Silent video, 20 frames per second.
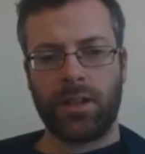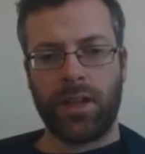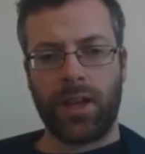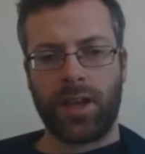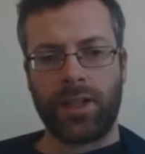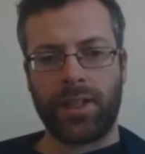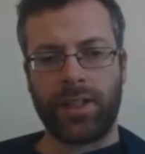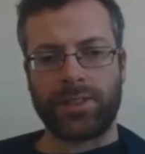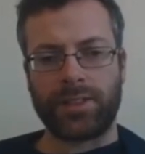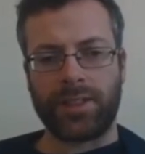
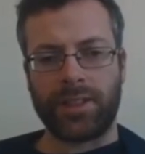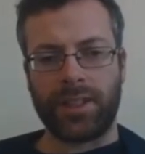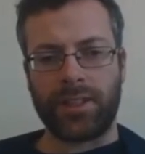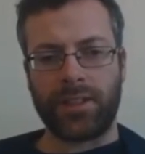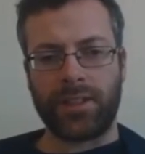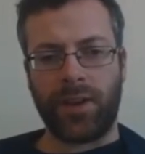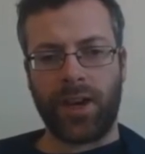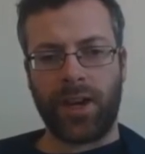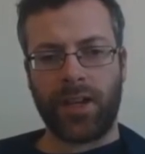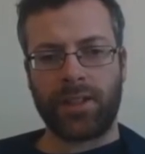I need to then
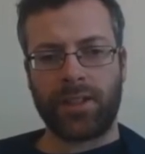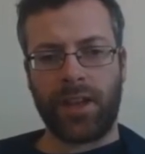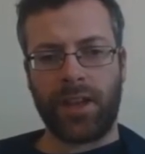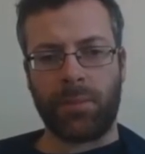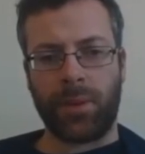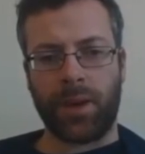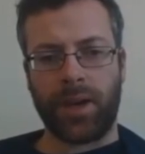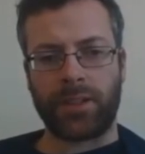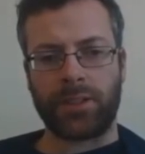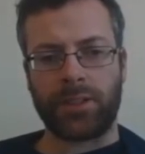divide
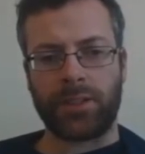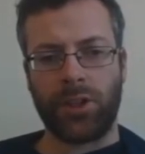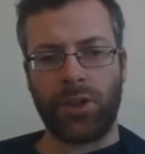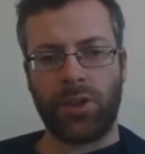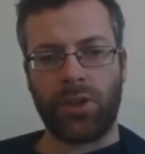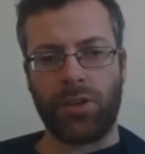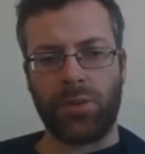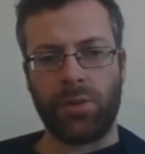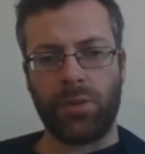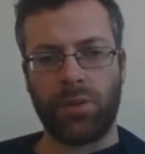that by
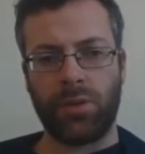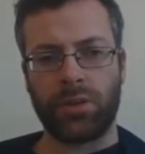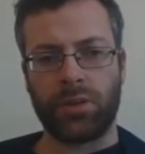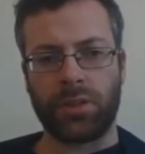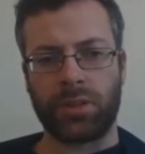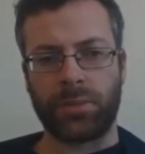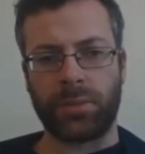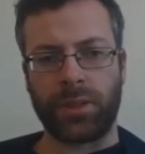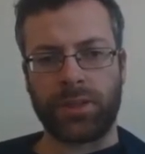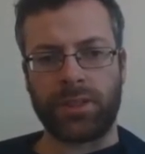2
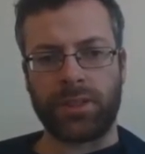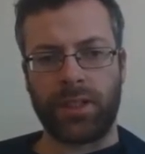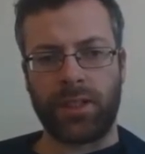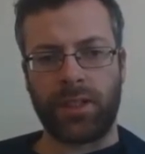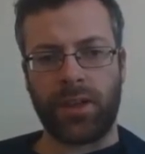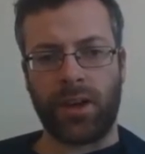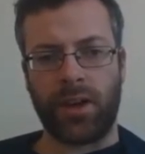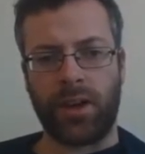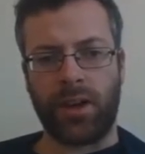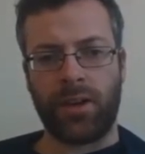to split it in
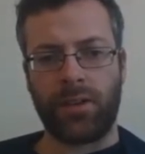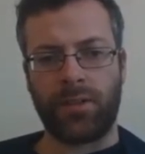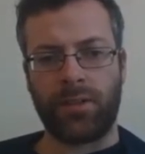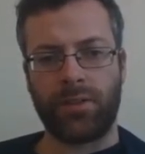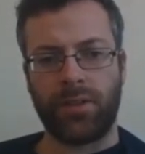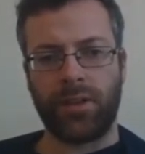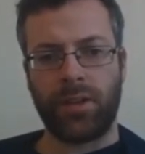half.